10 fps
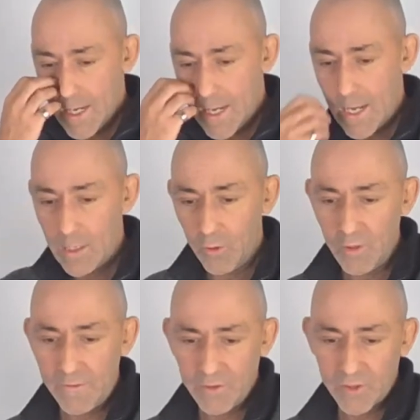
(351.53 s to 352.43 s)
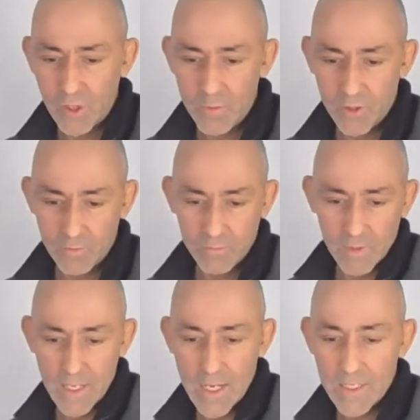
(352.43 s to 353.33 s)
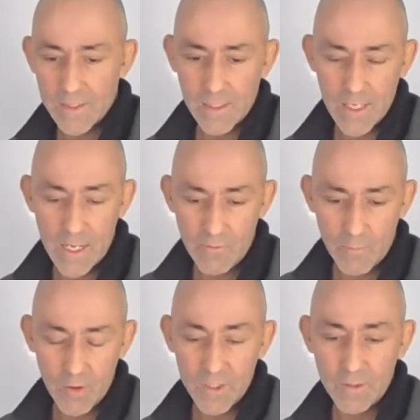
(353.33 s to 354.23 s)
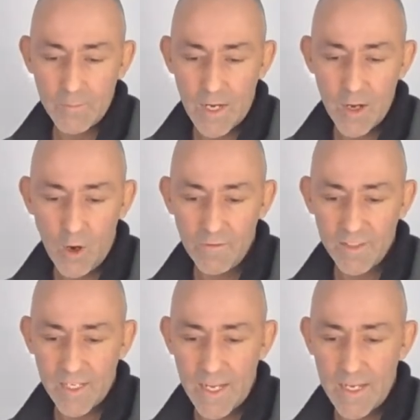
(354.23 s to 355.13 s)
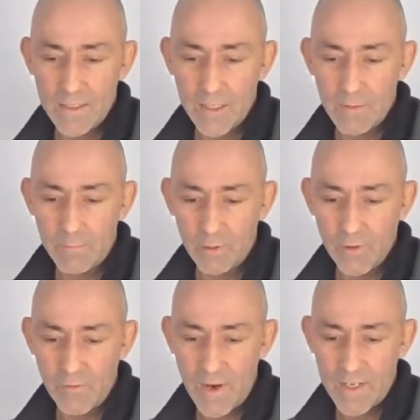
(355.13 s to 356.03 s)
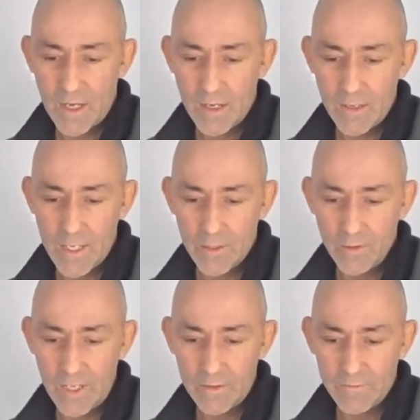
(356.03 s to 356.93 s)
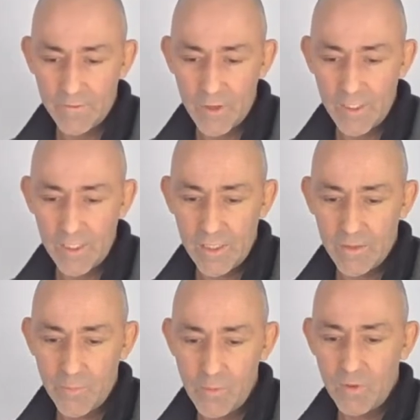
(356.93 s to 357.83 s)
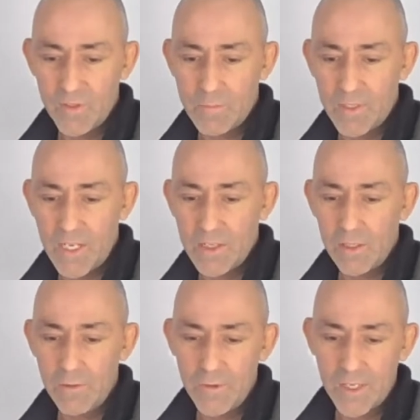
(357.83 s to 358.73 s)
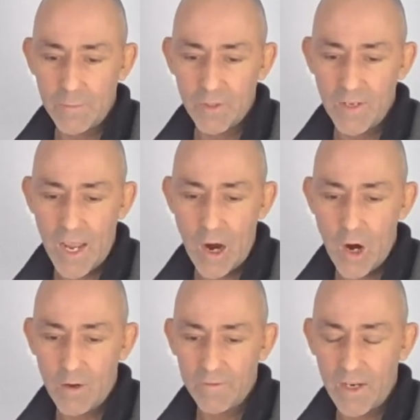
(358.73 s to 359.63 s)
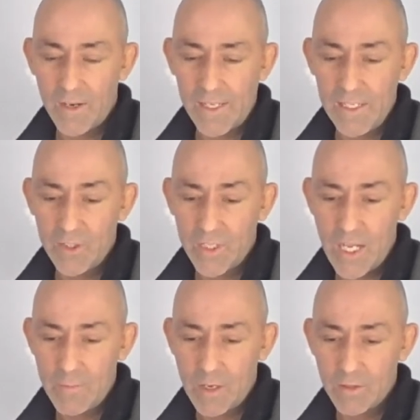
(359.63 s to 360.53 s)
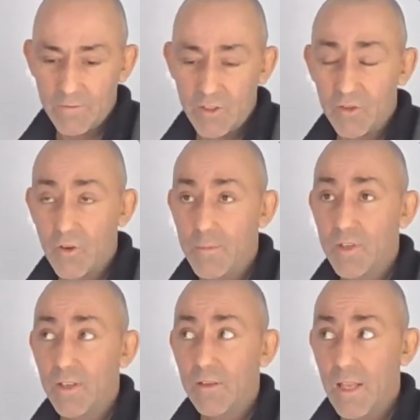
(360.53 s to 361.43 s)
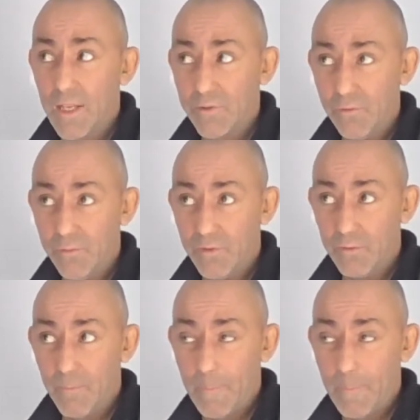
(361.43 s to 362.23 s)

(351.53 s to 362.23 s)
Low-level disruption, as reported by Ofsted in Below the Radar in 2014, is pupils are potentially losing up to an hour of learning each day because of disruption in classrooms.